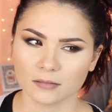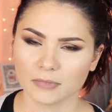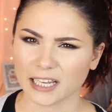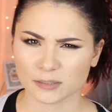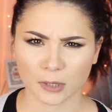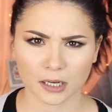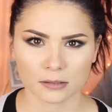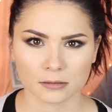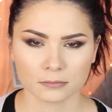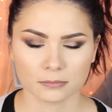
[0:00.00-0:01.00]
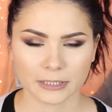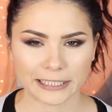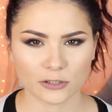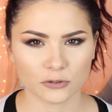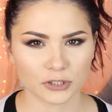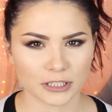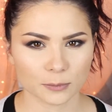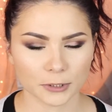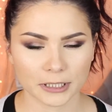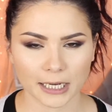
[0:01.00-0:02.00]
Xbox. He usually is
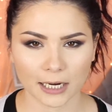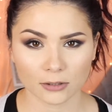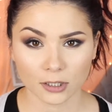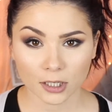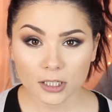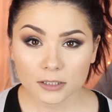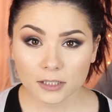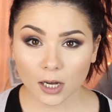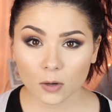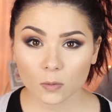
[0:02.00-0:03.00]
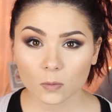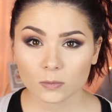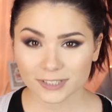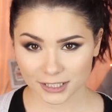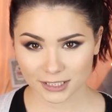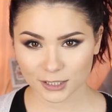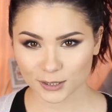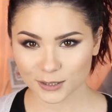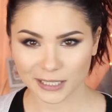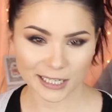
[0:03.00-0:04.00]
pretty loud, so just
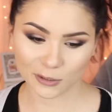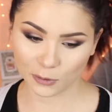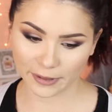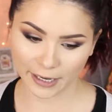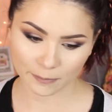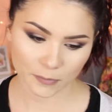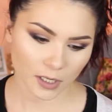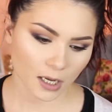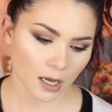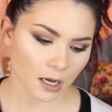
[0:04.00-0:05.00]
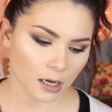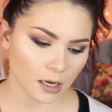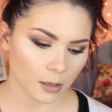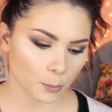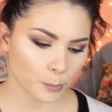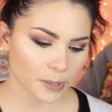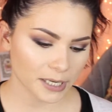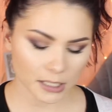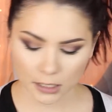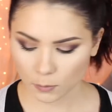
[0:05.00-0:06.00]
ignore that.
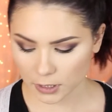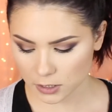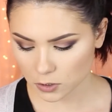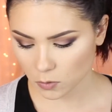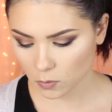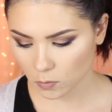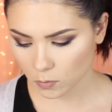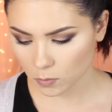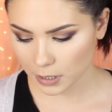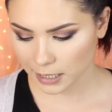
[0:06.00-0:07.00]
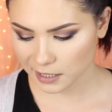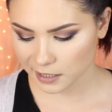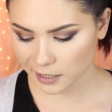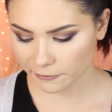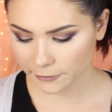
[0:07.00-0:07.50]
But anyway, so I have